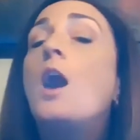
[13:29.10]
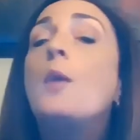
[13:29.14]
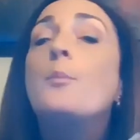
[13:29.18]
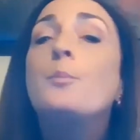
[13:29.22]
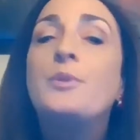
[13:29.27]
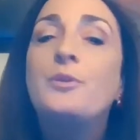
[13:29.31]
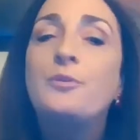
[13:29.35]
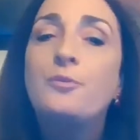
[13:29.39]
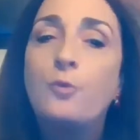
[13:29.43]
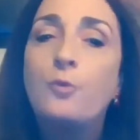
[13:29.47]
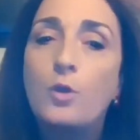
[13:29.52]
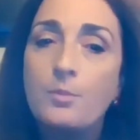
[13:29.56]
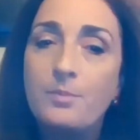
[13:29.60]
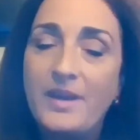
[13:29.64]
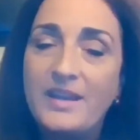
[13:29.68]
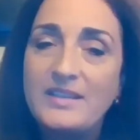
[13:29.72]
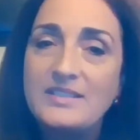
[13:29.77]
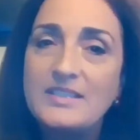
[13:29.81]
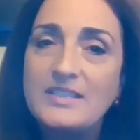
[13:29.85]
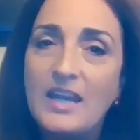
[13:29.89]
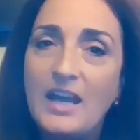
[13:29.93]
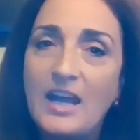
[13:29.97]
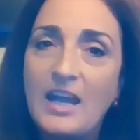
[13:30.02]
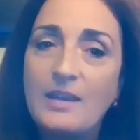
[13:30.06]
before
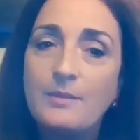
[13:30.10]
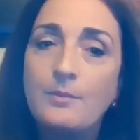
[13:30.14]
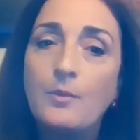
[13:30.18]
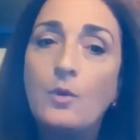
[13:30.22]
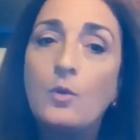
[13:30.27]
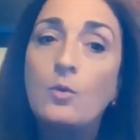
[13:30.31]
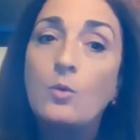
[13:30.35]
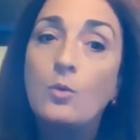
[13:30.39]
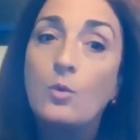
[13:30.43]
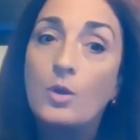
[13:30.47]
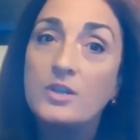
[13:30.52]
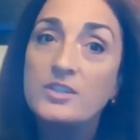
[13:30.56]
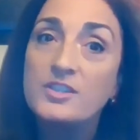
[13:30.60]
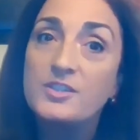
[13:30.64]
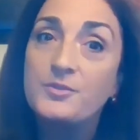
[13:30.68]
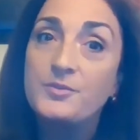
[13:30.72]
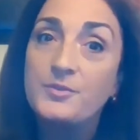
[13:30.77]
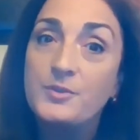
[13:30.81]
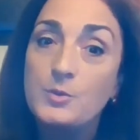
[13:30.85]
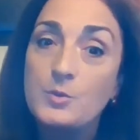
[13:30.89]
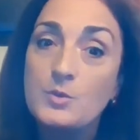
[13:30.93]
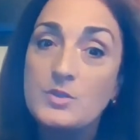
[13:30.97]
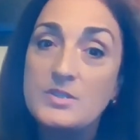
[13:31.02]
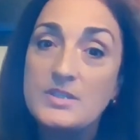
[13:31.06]
bedtime or
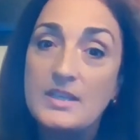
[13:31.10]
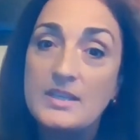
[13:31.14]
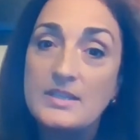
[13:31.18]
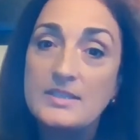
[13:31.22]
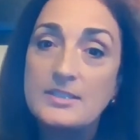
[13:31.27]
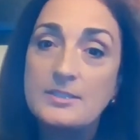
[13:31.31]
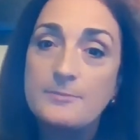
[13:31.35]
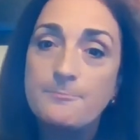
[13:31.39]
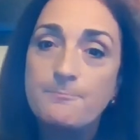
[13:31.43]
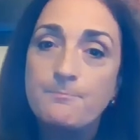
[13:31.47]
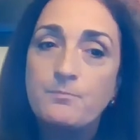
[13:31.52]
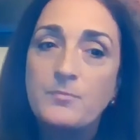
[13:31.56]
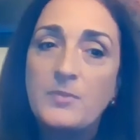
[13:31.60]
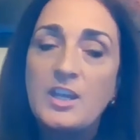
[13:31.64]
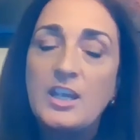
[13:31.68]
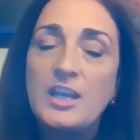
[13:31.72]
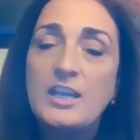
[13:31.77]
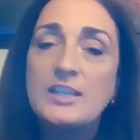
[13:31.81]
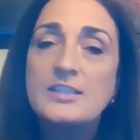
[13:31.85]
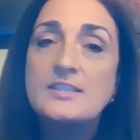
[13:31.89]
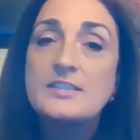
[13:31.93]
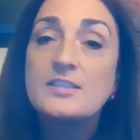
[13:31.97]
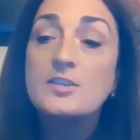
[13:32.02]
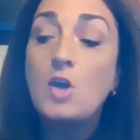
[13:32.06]
diffuse it.
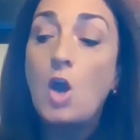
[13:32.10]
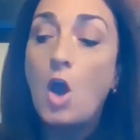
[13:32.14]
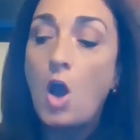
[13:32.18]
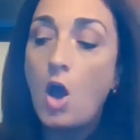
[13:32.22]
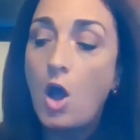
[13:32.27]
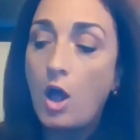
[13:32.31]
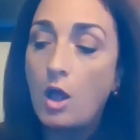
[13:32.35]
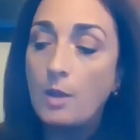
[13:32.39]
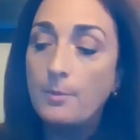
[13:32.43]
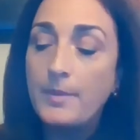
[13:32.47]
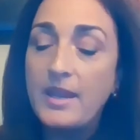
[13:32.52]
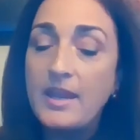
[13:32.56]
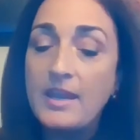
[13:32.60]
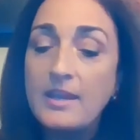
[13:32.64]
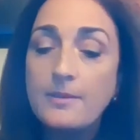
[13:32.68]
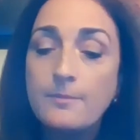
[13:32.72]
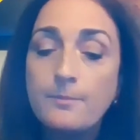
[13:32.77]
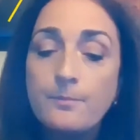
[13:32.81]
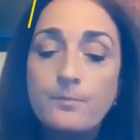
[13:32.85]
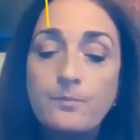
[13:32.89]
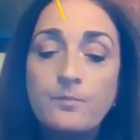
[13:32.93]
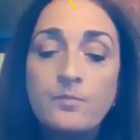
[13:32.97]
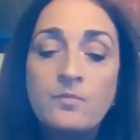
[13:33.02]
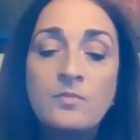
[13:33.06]
It's
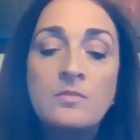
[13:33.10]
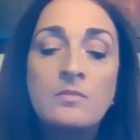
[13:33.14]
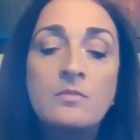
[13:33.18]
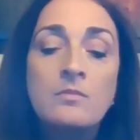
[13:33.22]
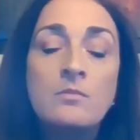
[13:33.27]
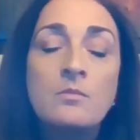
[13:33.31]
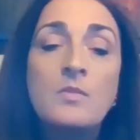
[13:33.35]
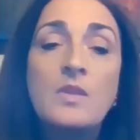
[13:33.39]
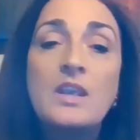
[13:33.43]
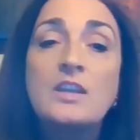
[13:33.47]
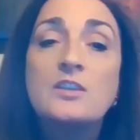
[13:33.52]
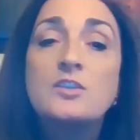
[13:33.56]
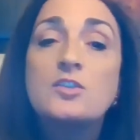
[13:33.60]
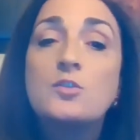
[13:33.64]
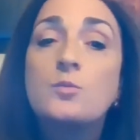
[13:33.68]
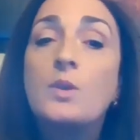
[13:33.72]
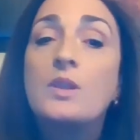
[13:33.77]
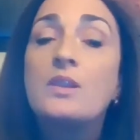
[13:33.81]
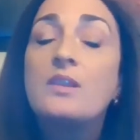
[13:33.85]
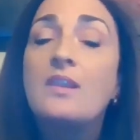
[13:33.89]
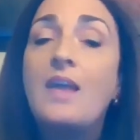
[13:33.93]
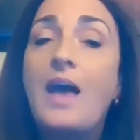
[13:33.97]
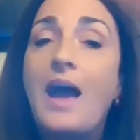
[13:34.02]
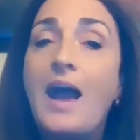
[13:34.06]
calming, it's
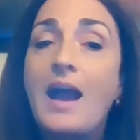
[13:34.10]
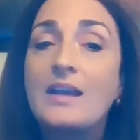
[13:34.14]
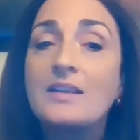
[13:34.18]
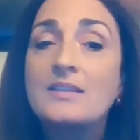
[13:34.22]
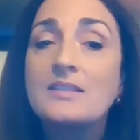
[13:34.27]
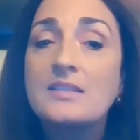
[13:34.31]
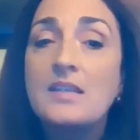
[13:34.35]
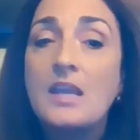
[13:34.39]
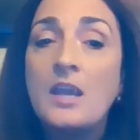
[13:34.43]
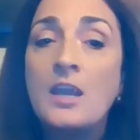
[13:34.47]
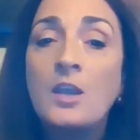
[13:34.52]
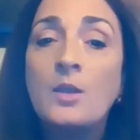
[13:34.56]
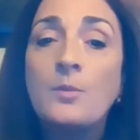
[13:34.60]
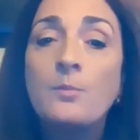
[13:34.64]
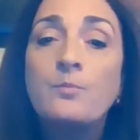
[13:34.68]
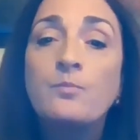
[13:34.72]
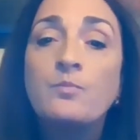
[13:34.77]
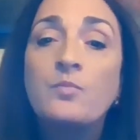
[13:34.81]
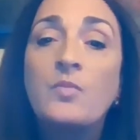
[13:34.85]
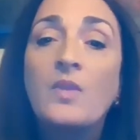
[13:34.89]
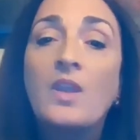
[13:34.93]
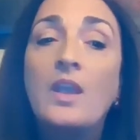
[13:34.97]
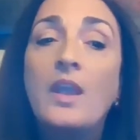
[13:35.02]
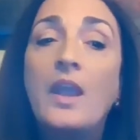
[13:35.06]
relaxing,
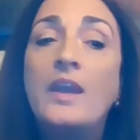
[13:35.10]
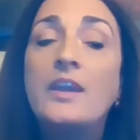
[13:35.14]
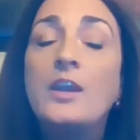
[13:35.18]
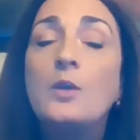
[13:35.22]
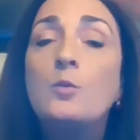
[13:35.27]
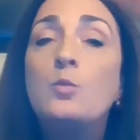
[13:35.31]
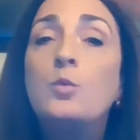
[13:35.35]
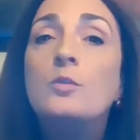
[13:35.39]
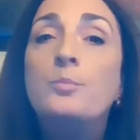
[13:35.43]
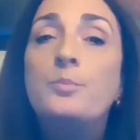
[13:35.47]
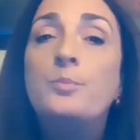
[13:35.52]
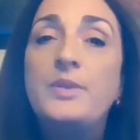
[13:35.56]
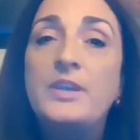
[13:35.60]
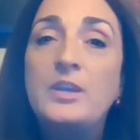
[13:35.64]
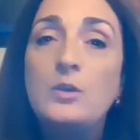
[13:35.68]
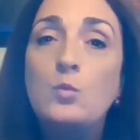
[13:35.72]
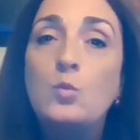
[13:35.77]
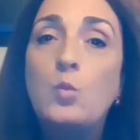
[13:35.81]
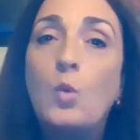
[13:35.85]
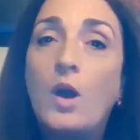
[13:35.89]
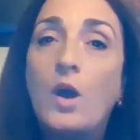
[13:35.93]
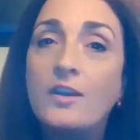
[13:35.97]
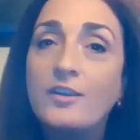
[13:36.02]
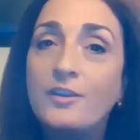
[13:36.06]
and it will be
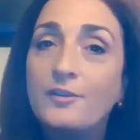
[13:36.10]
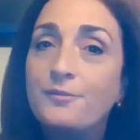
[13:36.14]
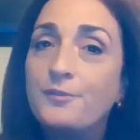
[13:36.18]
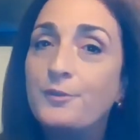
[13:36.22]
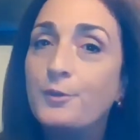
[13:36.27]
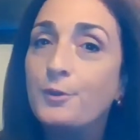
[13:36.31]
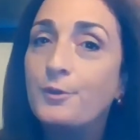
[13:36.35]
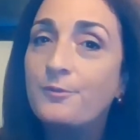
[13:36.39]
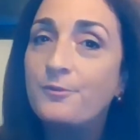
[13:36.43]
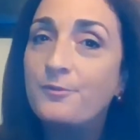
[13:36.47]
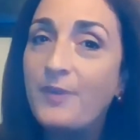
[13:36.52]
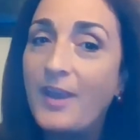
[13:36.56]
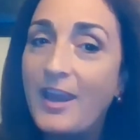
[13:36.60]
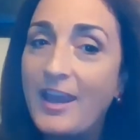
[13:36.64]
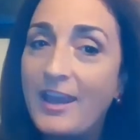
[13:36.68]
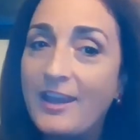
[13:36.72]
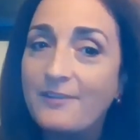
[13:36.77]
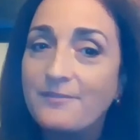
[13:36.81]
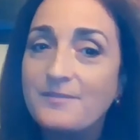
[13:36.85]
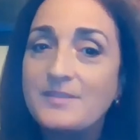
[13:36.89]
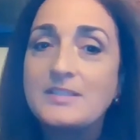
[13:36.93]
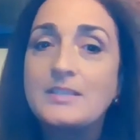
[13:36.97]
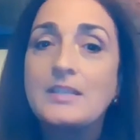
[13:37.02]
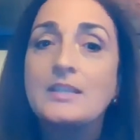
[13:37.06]
one of your
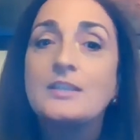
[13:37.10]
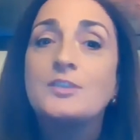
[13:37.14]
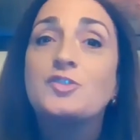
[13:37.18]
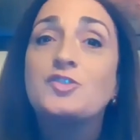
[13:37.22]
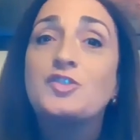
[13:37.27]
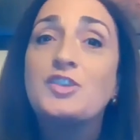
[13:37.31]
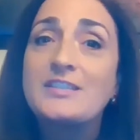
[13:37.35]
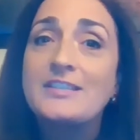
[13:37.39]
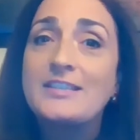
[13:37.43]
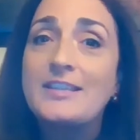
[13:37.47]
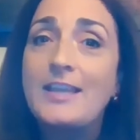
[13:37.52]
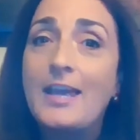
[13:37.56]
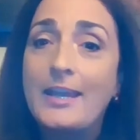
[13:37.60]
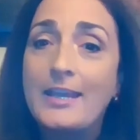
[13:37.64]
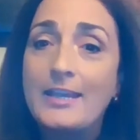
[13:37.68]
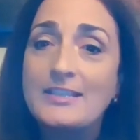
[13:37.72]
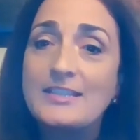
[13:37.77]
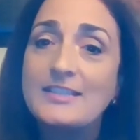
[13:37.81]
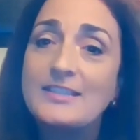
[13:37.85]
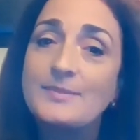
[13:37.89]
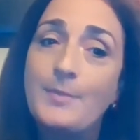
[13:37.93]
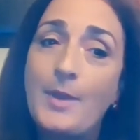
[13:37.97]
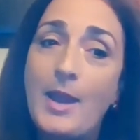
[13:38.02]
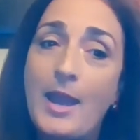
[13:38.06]
faves, just like
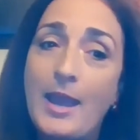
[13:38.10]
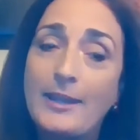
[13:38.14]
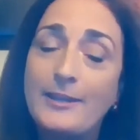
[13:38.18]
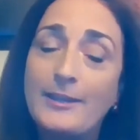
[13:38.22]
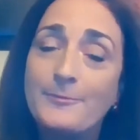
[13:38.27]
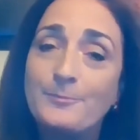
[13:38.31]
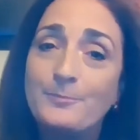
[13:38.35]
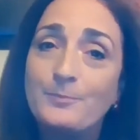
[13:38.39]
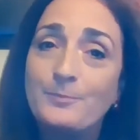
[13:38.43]
it's mine.